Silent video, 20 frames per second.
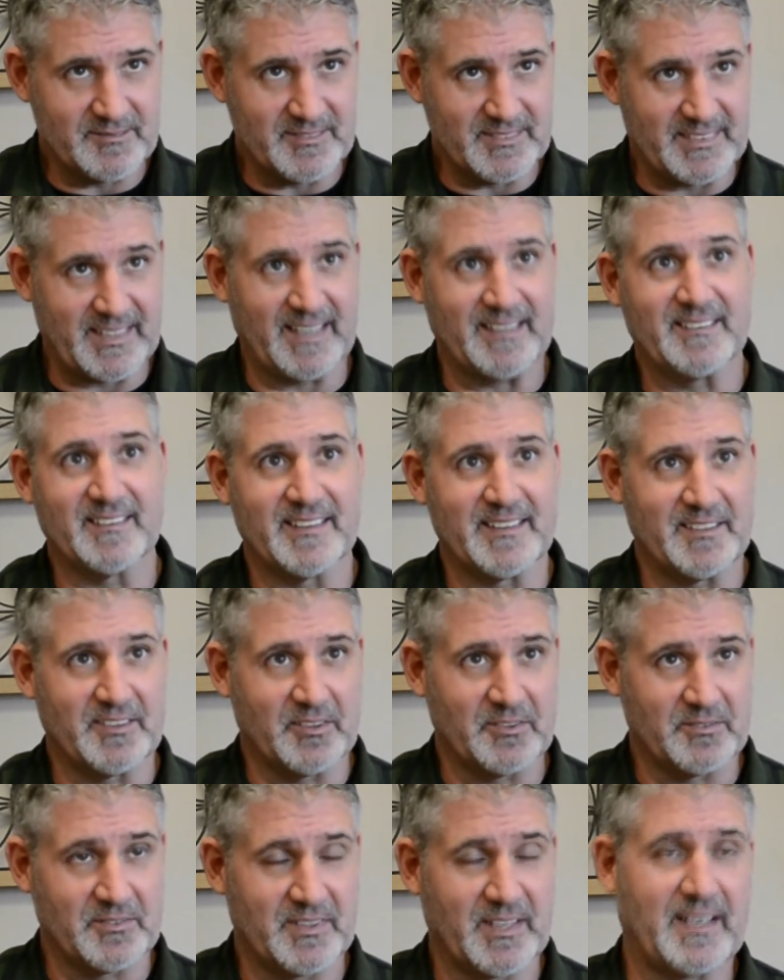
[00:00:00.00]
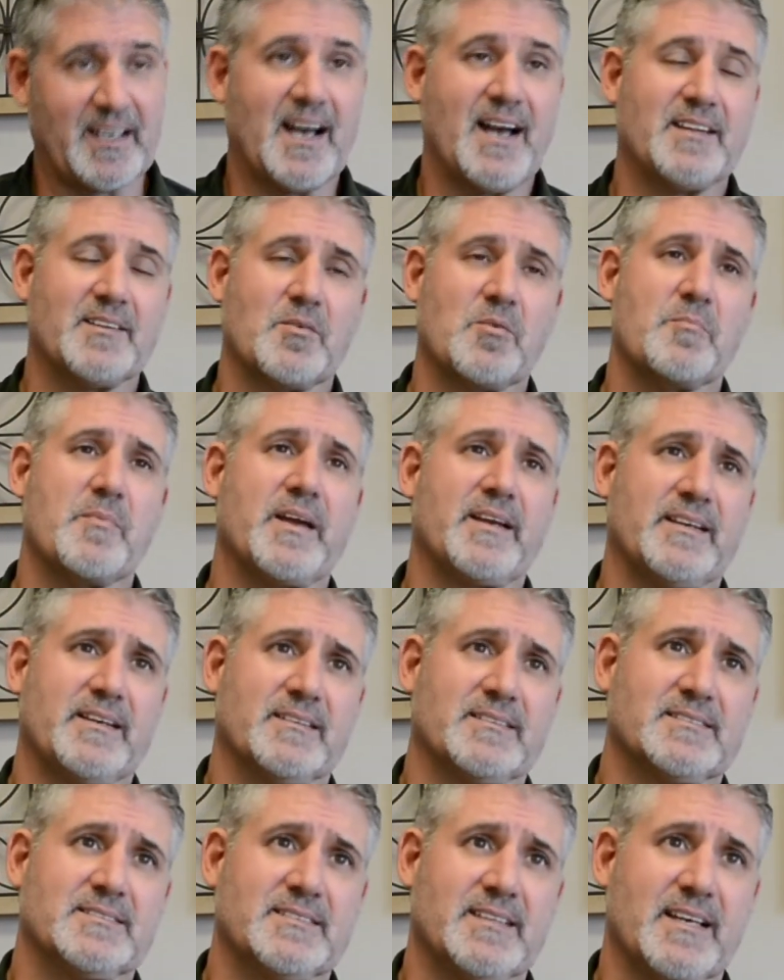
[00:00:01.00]
deadly or the kind that will make
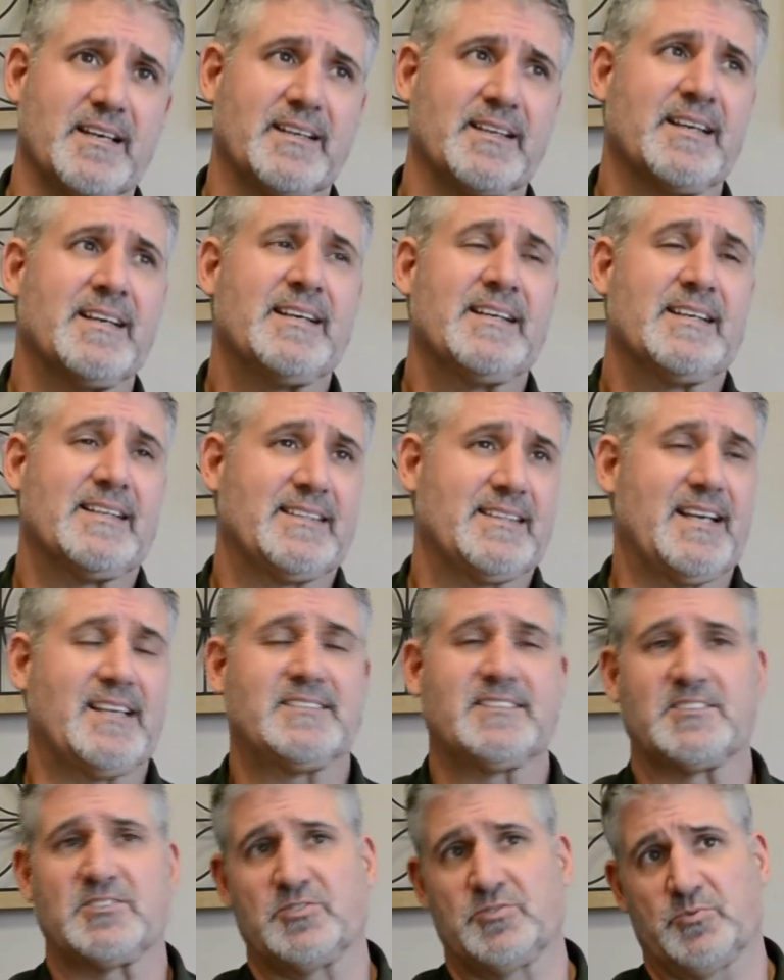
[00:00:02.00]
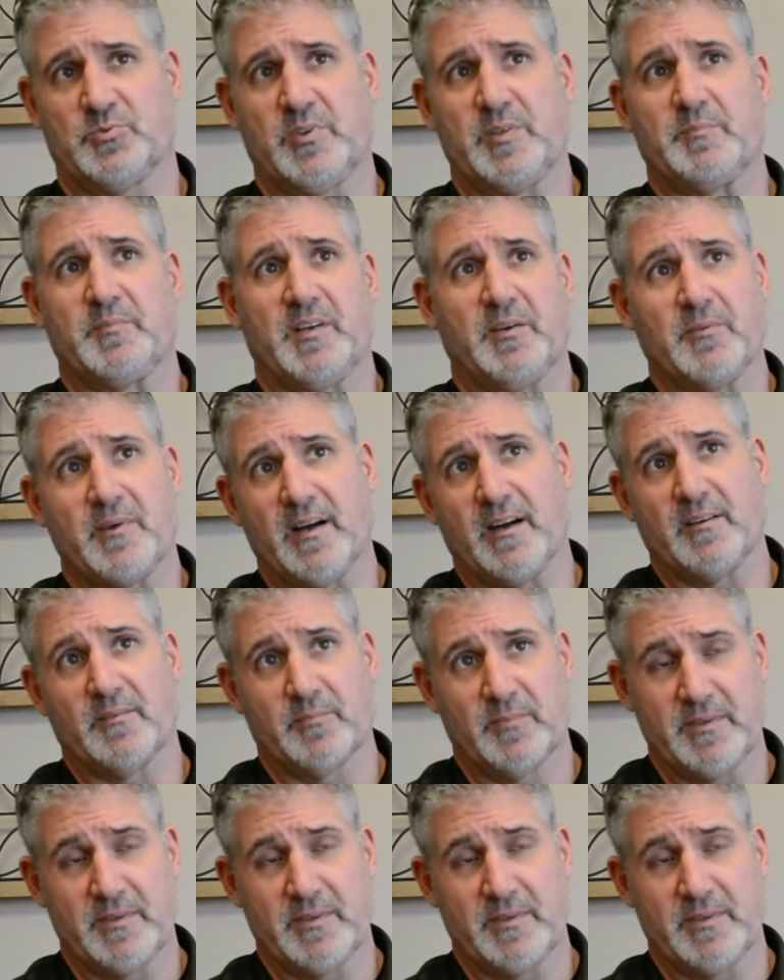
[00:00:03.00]
you sick, that's extremely rare.